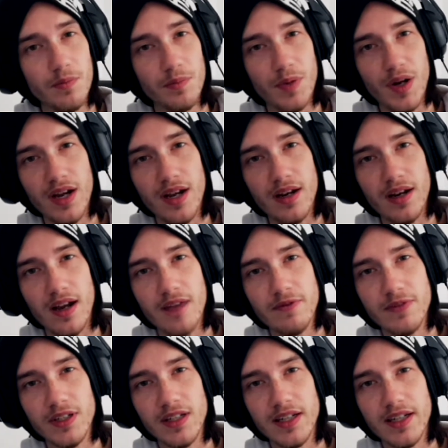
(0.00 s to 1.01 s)
but I
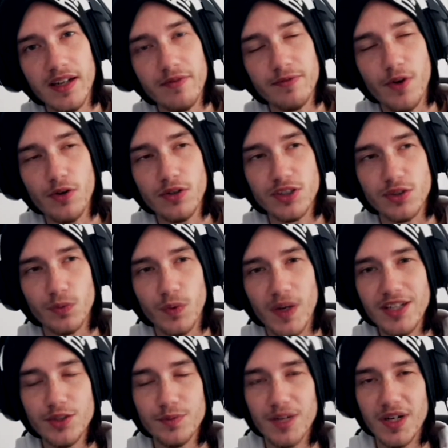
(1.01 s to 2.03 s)
feel like I've focused
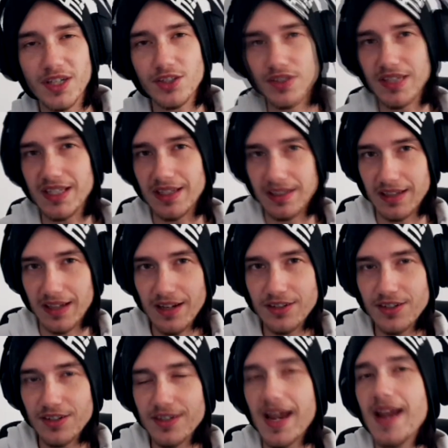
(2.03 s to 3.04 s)
way too much on the
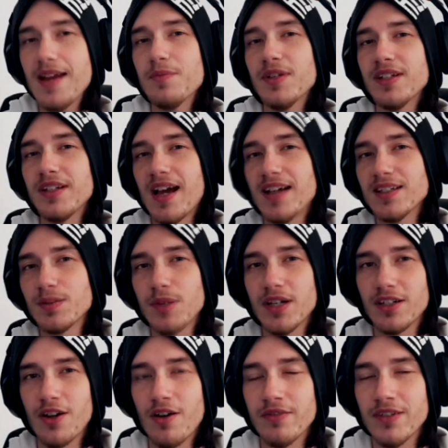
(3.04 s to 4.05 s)
entertainment
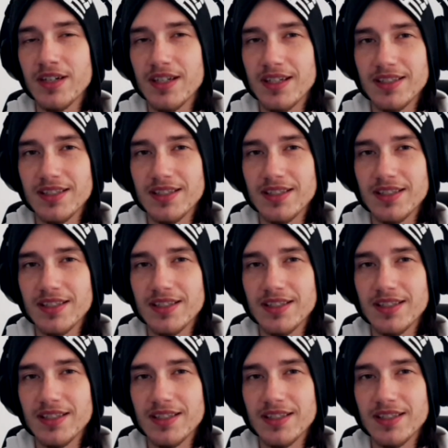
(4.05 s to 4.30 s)
aspect of it